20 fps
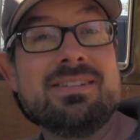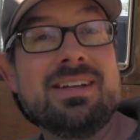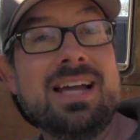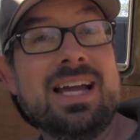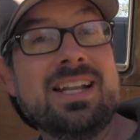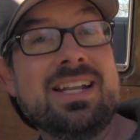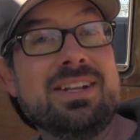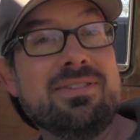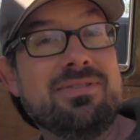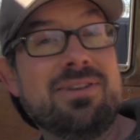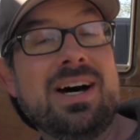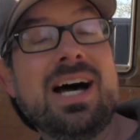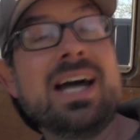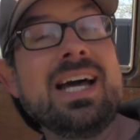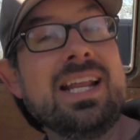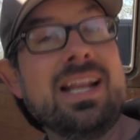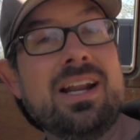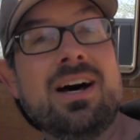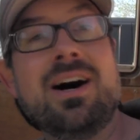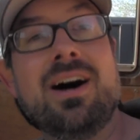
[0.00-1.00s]

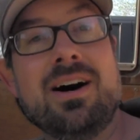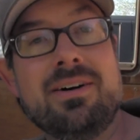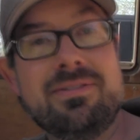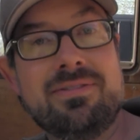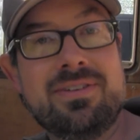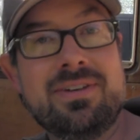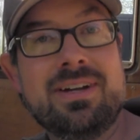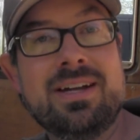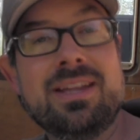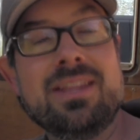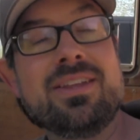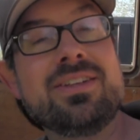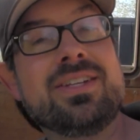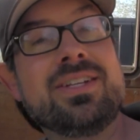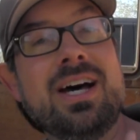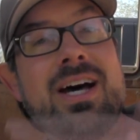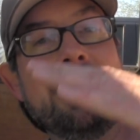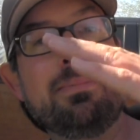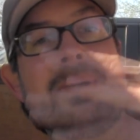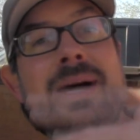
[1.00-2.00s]
divide it off. The
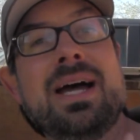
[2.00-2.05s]
top